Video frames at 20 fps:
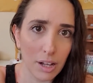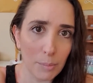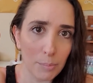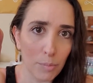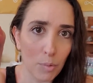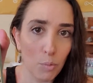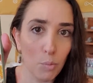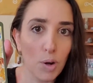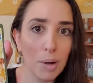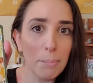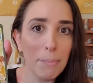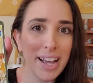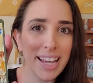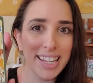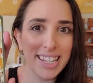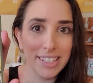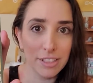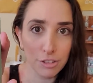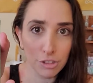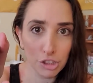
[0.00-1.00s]
what my
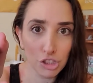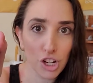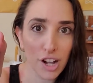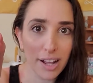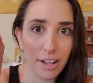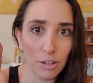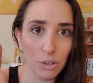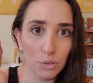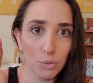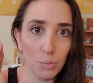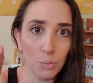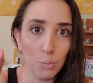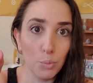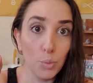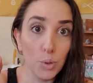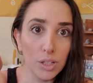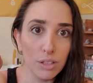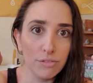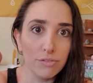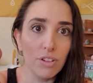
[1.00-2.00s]
inner child
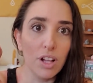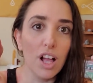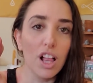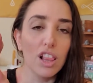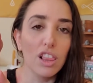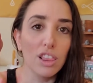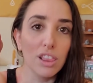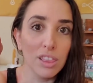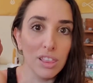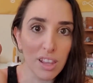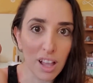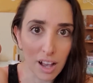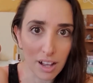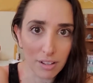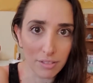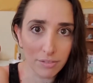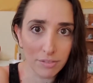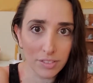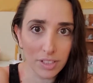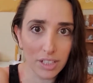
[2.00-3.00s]
would have
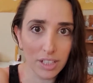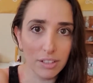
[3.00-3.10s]
loved.